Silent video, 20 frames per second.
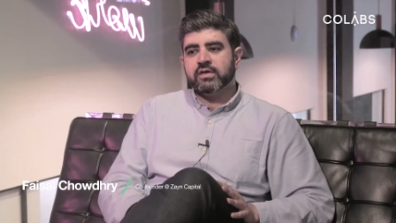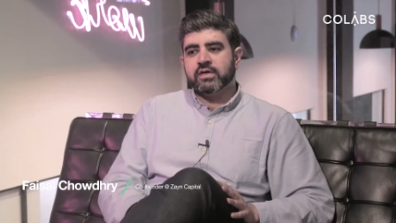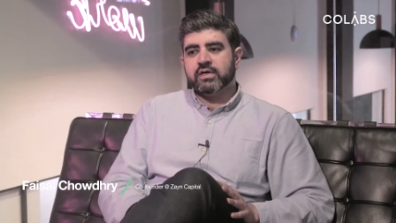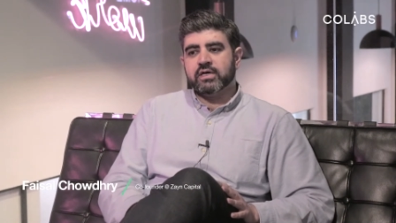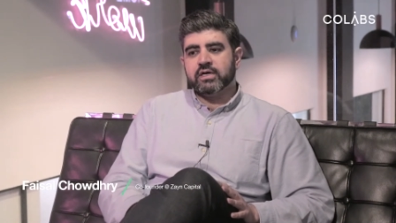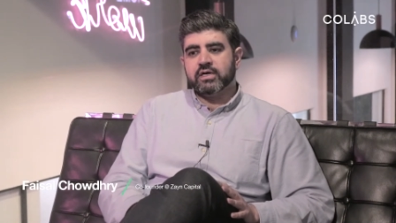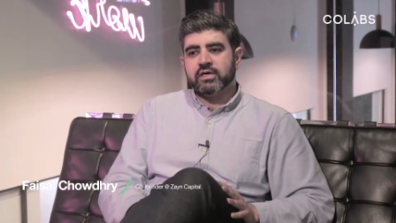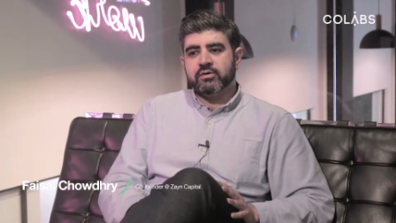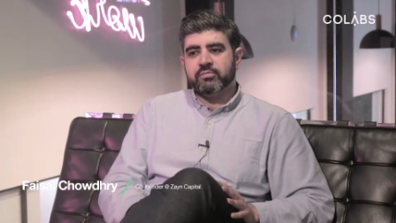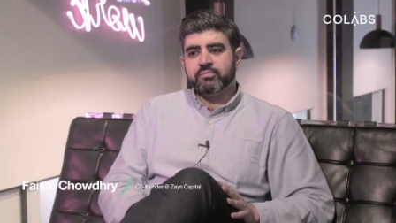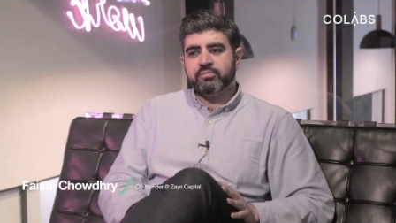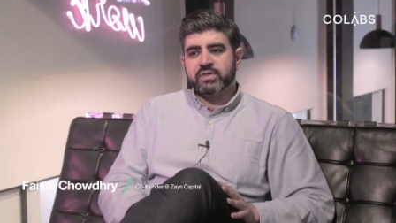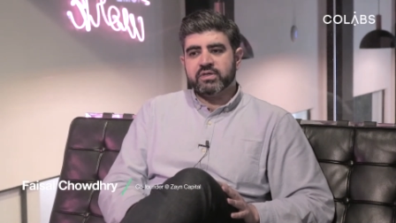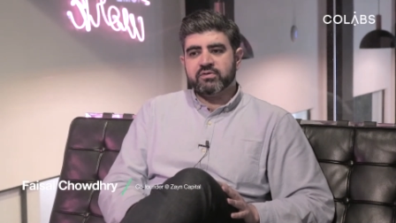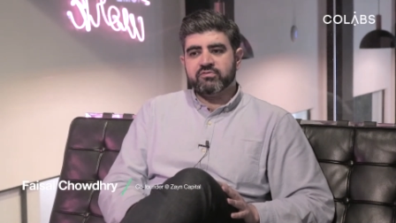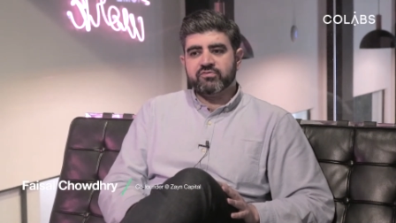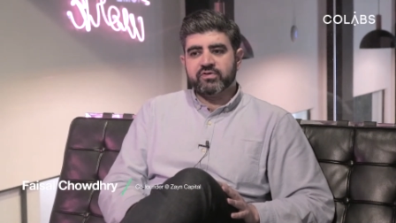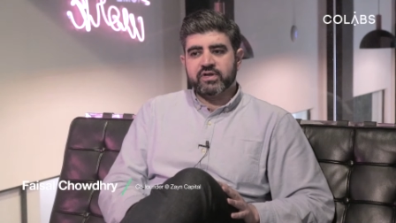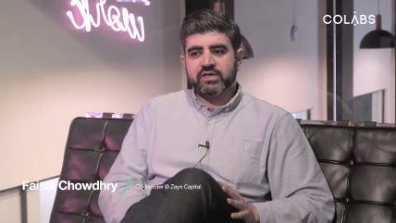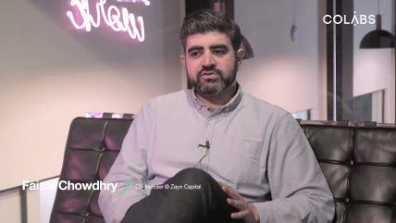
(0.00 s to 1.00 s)
um, been
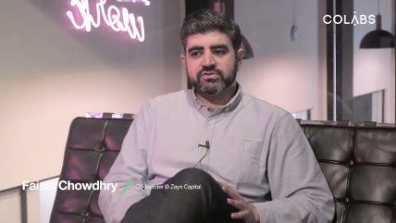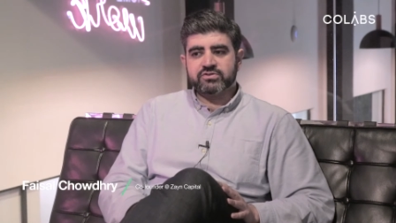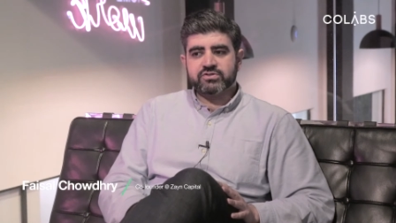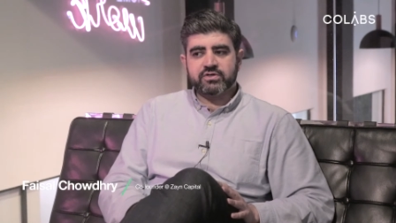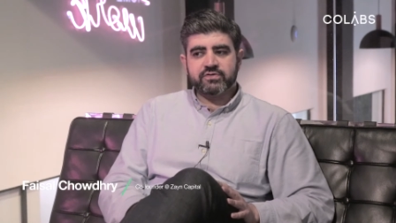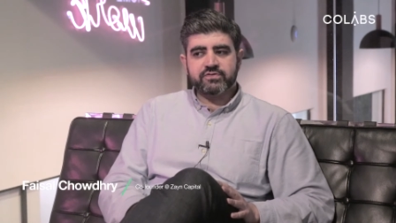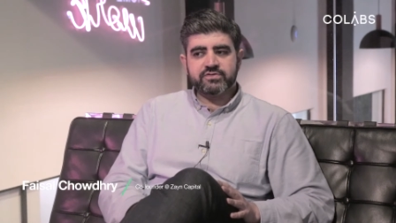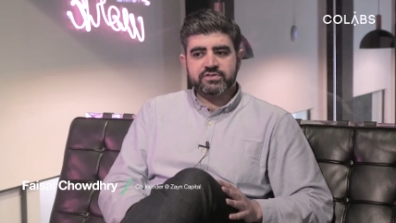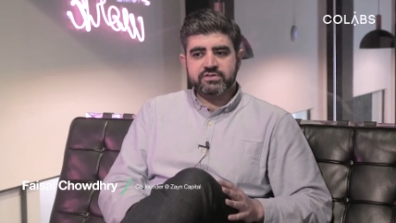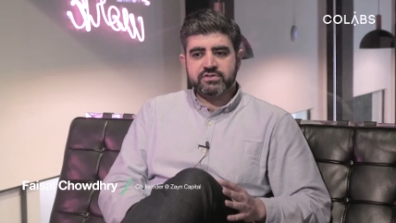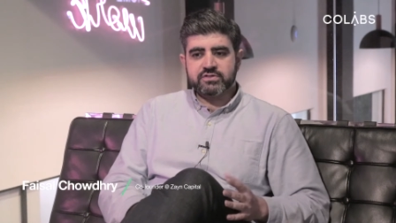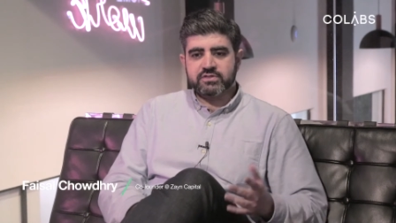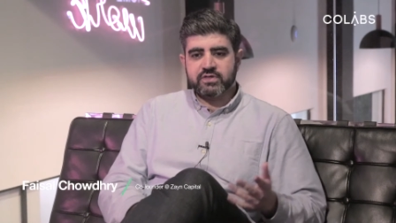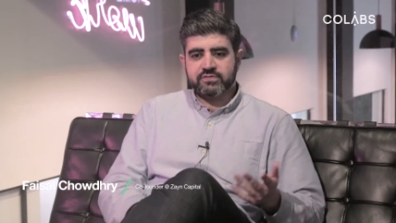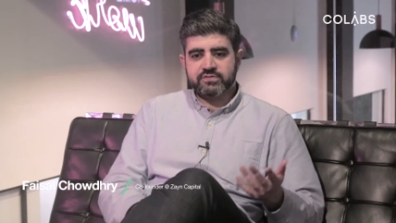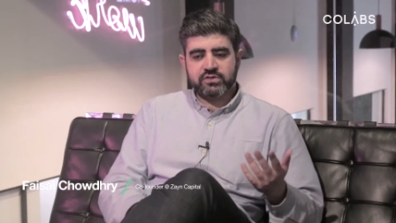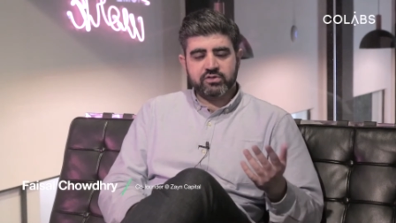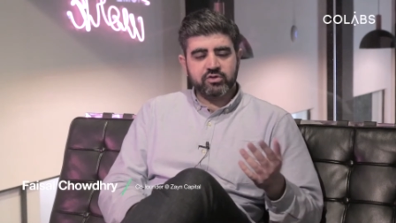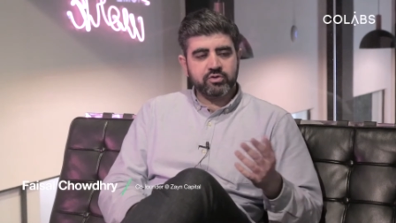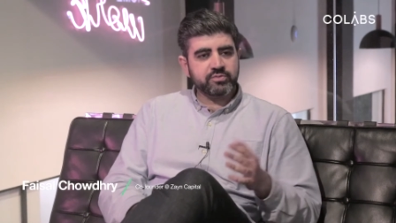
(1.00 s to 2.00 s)
in financial services. I
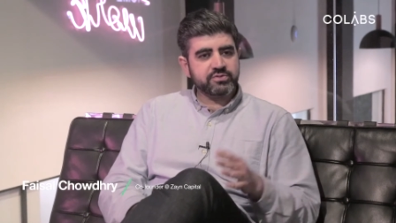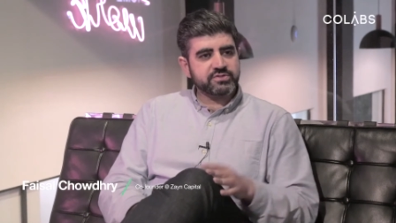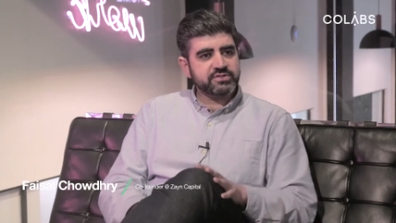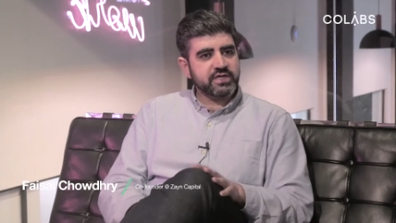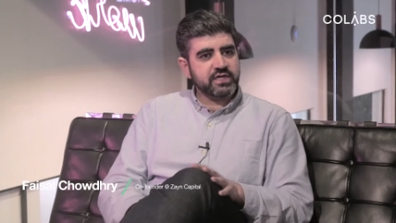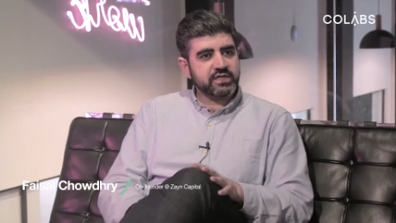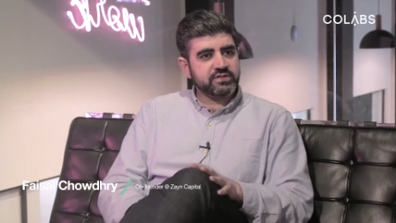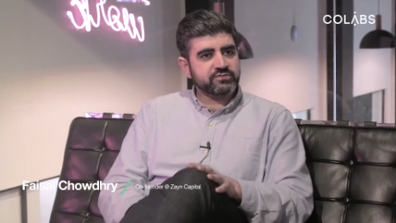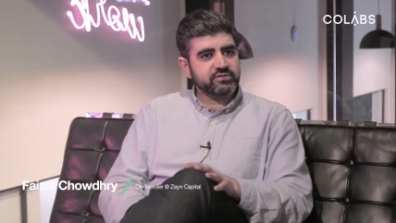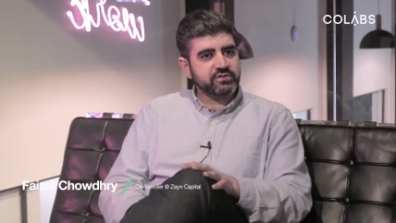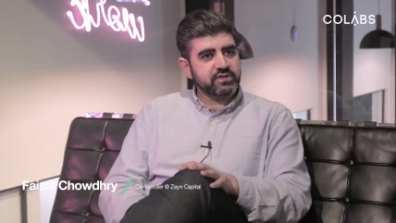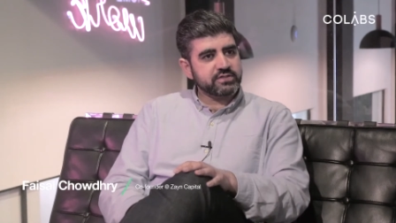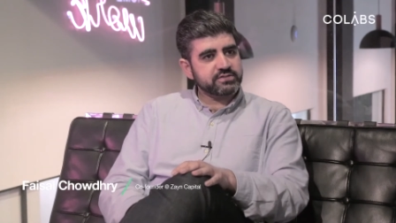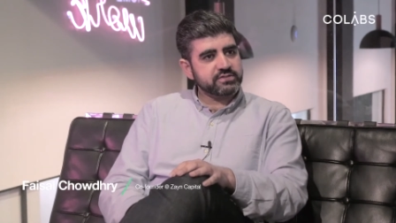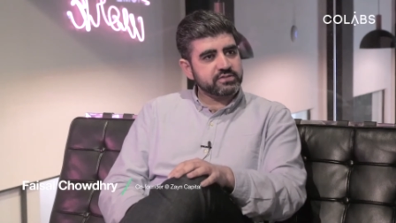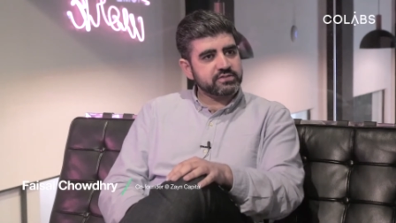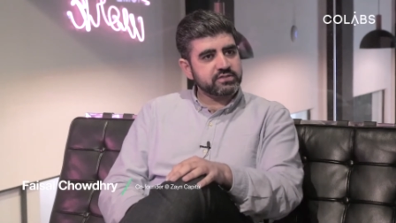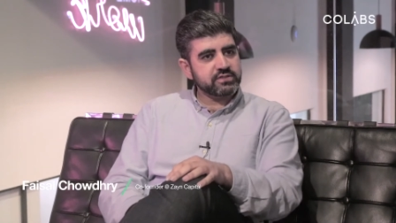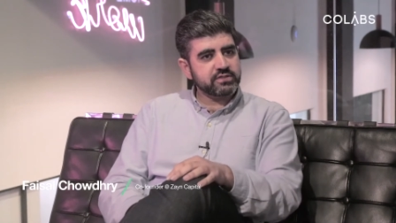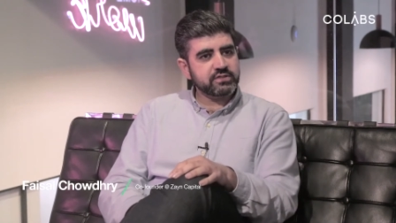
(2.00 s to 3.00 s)
was at Goldman Sachs for the
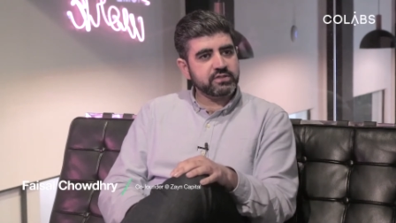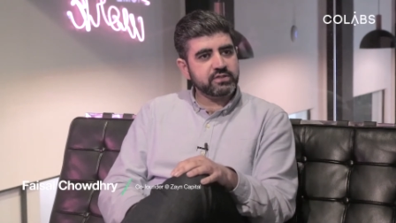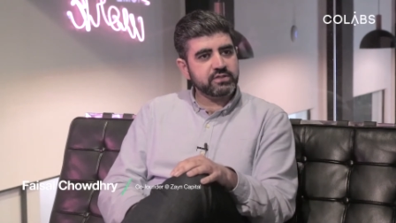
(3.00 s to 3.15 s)
last 16